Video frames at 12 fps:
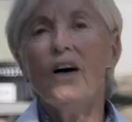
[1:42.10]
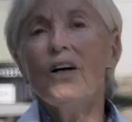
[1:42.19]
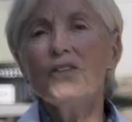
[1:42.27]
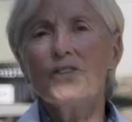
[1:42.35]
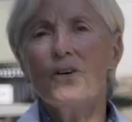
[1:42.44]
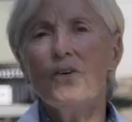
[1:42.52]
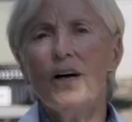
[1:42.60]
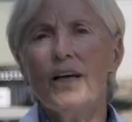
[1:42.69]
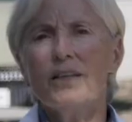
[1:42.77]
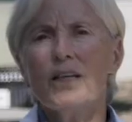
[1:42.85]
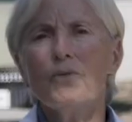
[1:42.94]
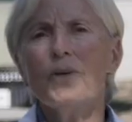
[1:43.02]
Also,
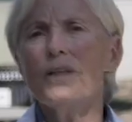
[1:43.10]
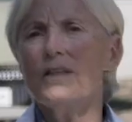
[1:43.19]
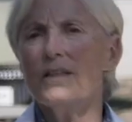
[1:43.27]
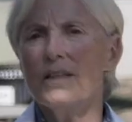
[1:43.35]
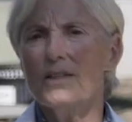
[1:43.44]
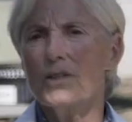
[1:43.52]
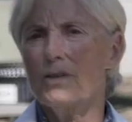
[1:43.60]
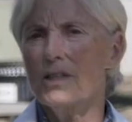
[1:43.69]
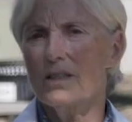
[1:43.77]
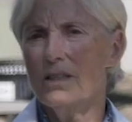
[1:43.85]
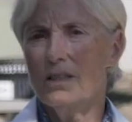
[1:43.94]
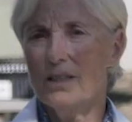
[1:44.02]
I think one of the things
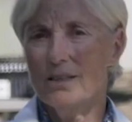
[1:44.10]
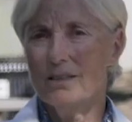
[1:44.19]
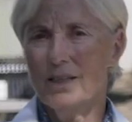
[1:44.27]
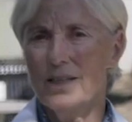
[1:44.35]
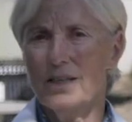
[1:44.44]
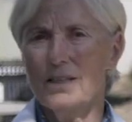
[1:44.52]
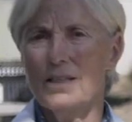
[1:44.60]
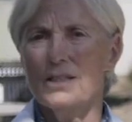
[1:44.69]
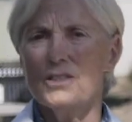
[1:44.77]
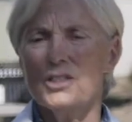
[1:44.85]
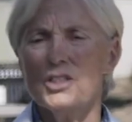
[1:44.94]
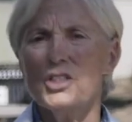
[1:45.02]
Kristin did early on
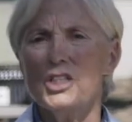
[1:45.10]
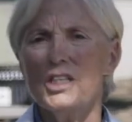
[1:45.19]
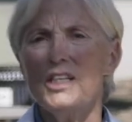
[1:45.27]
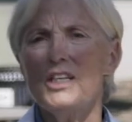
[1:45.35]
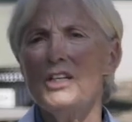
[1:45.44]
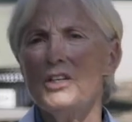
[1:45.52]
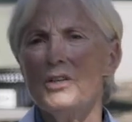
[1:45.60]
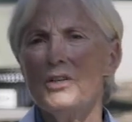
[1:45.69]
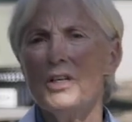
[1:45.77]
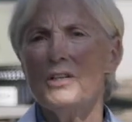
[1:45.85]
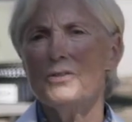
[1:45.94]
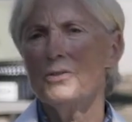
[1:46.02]
is she
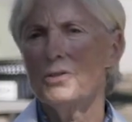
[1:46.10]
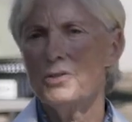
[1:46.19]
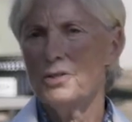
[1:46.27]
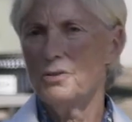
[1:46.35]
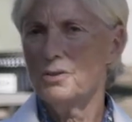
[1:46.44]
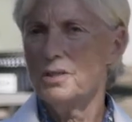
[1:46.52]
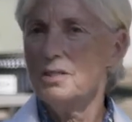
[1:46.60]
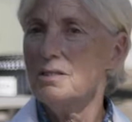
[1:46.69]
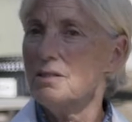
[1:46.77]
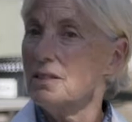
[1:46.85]
introduced an ordinance.